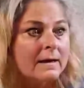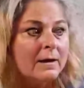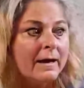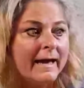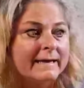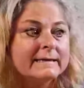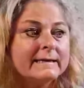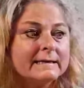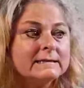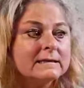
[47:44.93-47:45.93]
And it
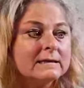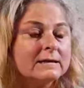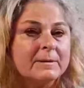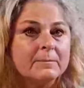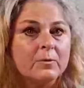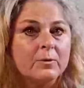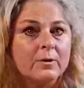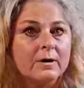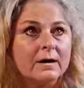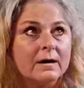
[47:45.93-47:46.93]
is a little bit
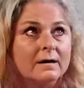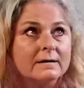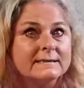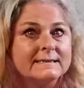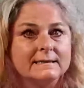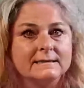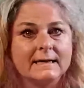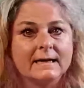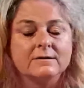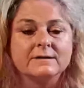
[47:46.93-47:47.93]
more
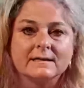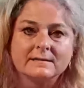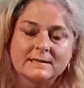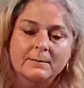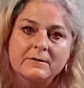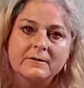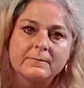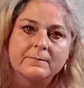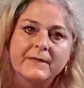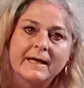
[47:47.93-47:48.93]
detailed than some of
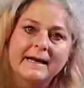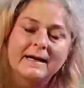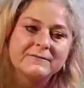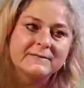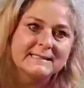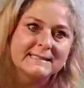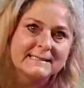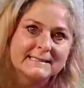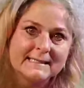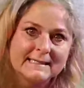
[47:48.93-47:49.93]
them that I've
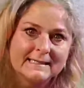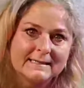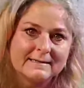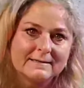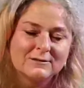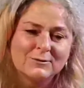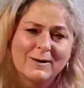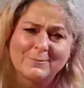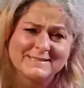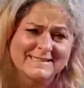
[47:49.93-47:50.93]
seen. So I
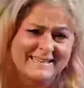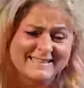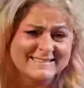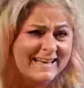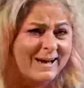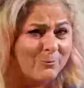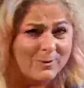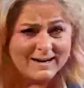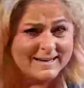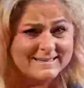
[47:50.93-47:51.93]
was like, is that
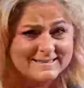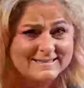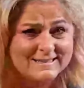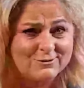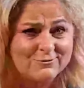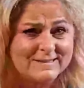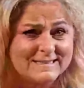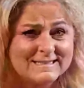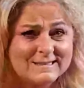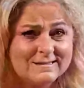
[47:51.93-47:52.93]
why? Is there a
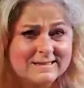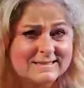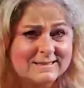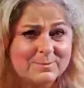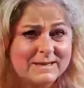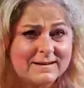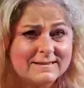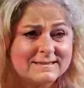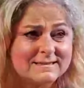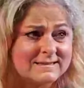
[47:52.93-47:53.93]
reason? Is it because
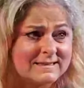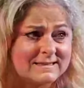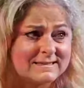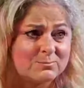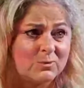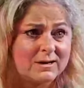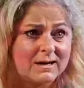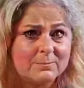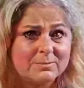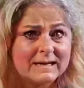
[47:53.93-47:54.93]
it's more
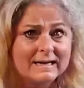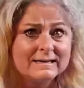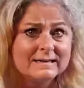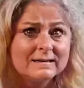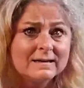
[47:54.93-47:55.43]
complicated?